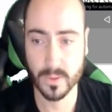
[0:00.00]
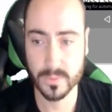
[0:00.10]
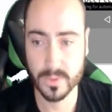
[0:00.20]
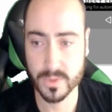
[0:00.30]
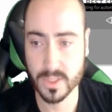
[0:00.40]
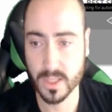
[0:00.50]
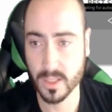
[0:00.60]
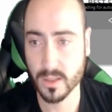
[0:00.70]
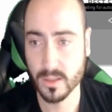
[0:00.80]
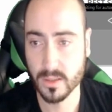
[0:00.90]
to
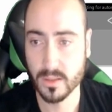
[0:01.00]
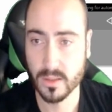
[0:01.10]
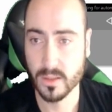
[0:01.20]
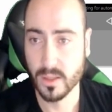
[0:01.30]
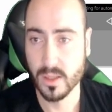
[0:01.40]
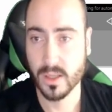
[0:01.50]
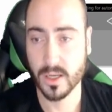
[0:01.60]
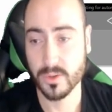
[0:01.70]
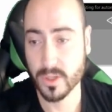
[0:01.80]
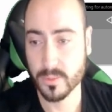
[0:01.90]
see
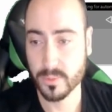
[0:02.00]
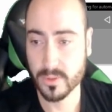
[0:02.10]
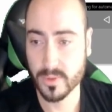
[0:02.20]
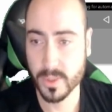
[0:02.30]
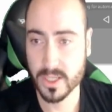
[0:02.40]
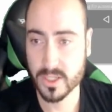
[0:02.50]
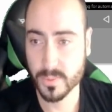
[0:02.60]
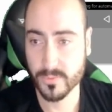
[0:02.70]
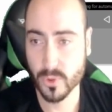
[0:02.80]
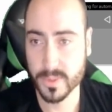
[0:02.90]
how you can improve your page's
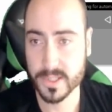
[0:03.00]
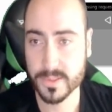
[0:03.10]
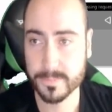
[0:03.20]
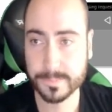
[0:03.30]
performance.